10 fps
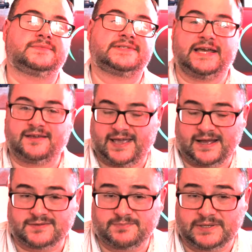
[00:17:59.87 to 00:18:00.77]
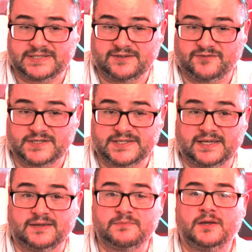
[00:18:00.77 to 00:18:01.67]
take accountability for the
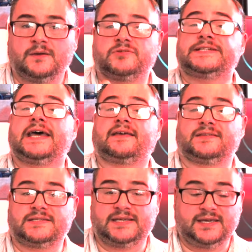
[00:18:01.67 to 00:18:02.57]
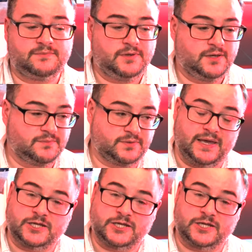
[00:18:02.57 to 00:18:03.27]
team, protect the team, but